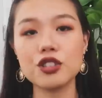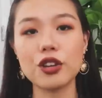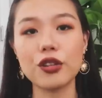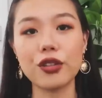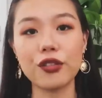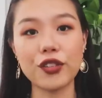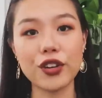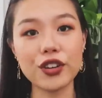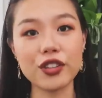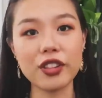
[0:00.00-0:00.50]
So
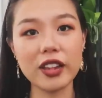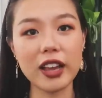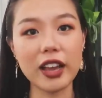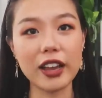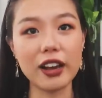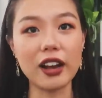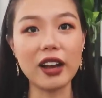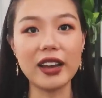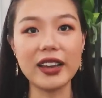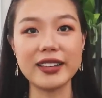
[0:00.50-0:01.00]
the first thing
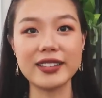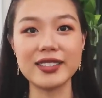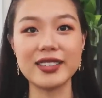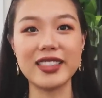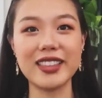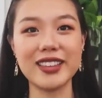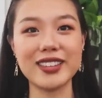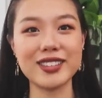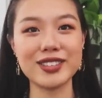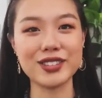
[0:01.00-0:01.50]
I got is
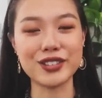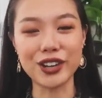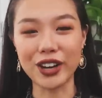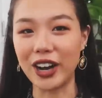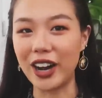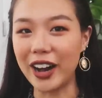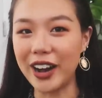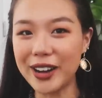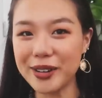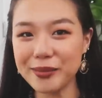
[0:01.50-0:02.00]
this
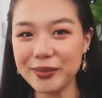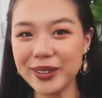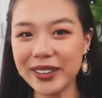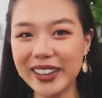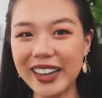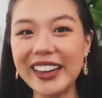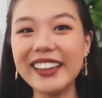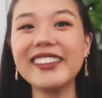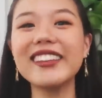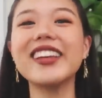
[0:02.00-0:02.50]
top.
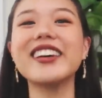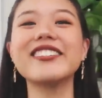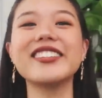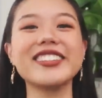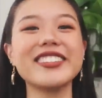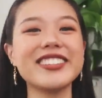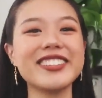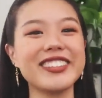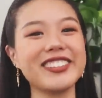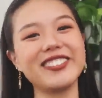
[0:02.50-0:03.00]
I love
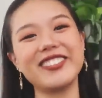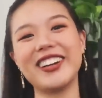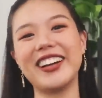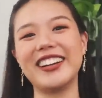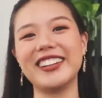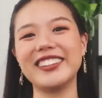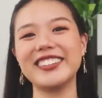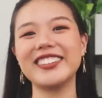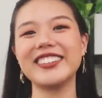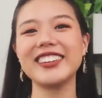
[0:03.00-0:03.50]
it so
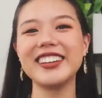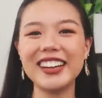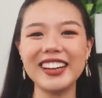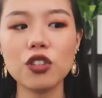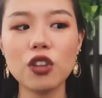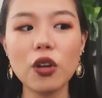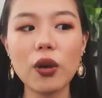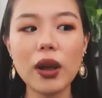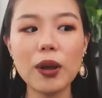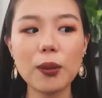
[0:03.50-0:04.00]
much.
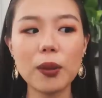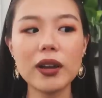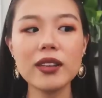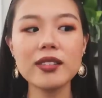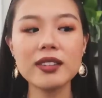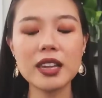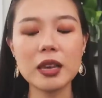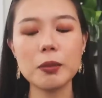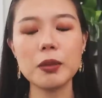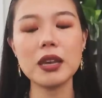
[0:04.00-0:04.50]
So I
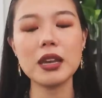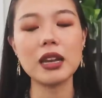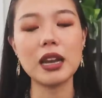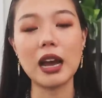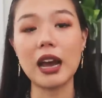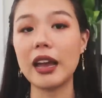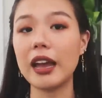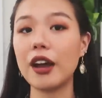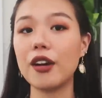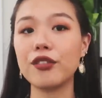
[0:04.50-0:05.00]
was keeping an
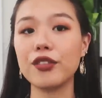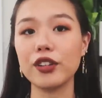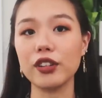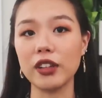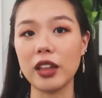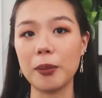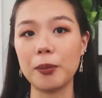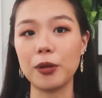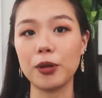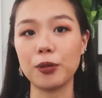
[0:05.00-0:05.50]
eye out for
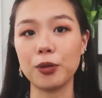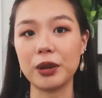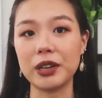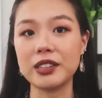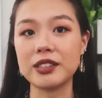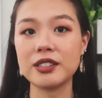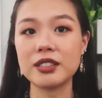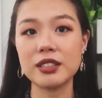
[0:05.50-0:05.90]
leopard print